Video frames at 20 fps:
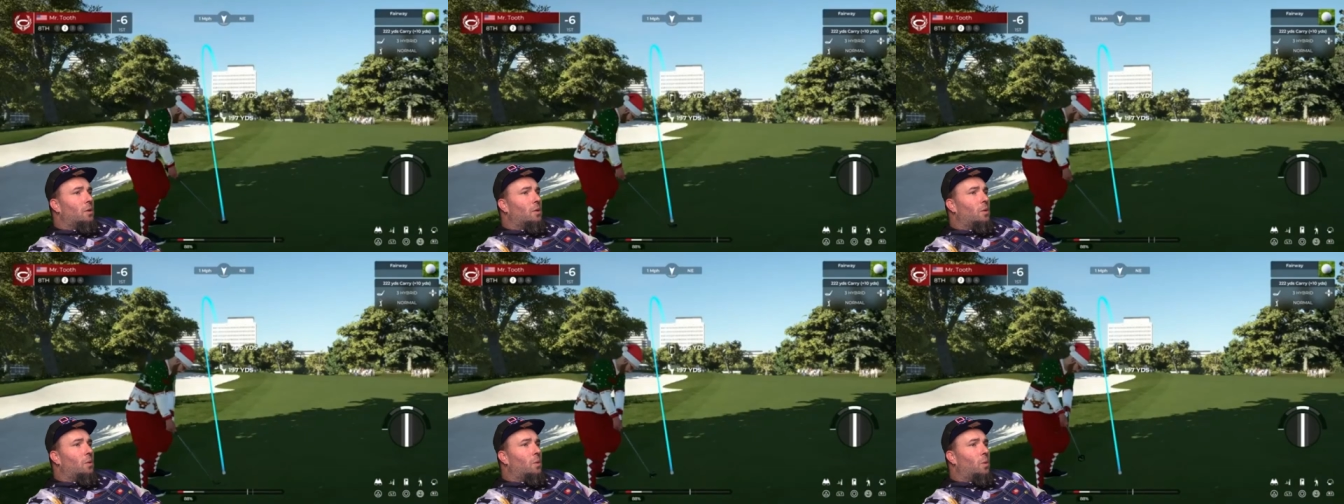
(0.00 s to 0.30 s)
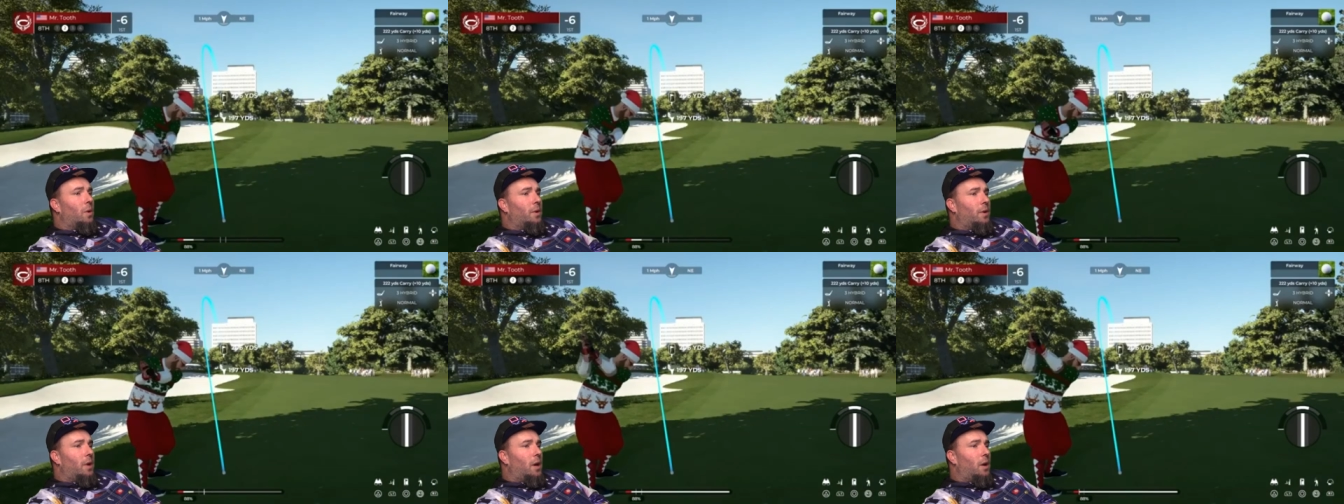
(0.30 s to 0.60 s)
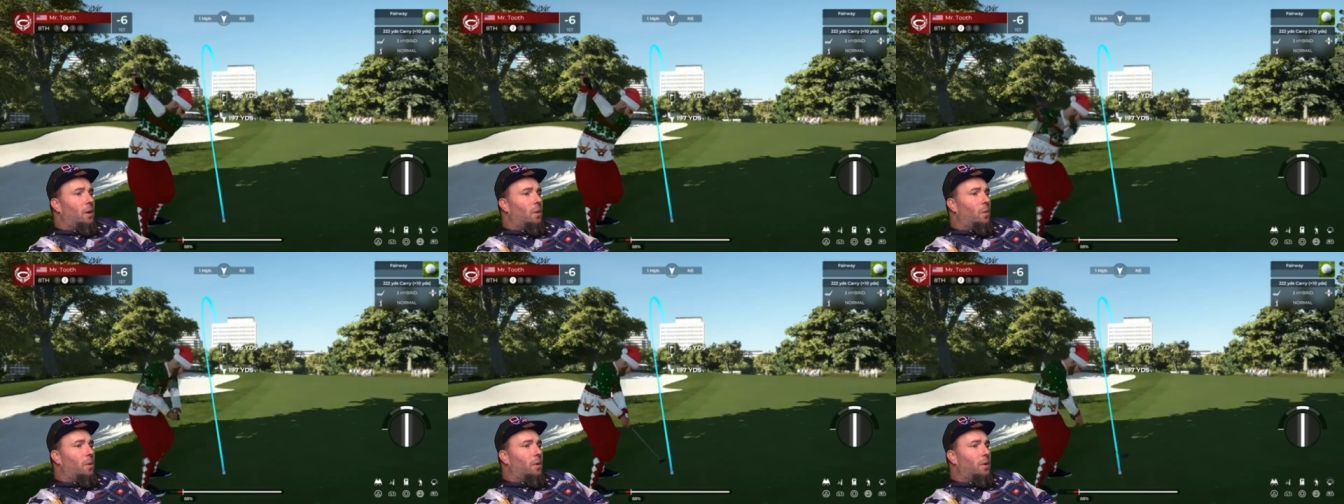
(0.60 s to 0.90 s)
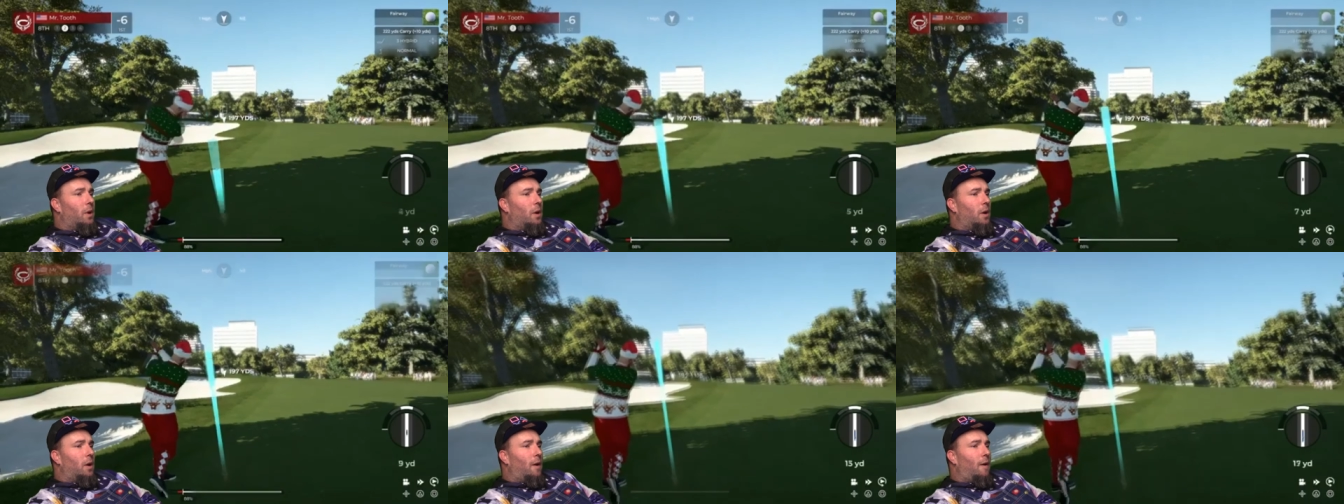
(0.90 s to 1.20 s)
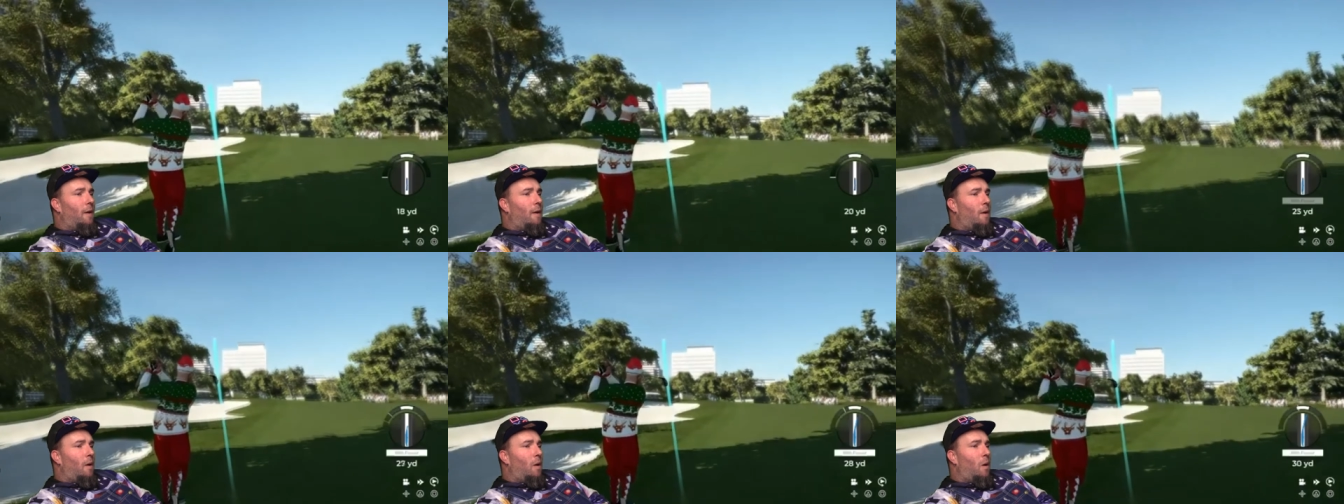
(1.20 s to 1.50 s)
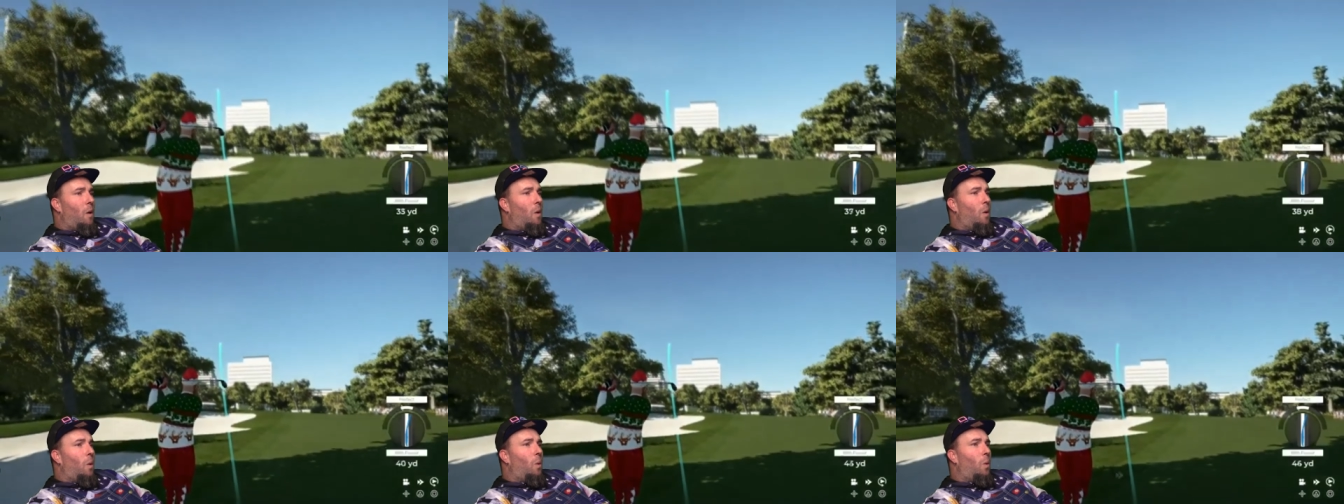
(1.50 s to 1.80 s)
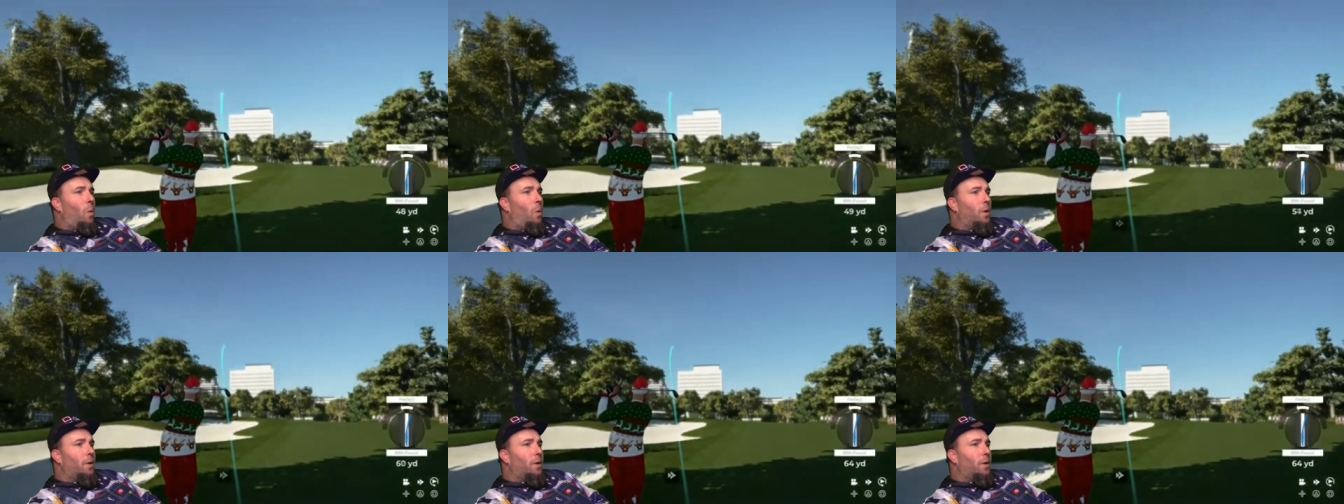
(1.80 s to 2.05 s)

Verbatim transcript: One day, one day, one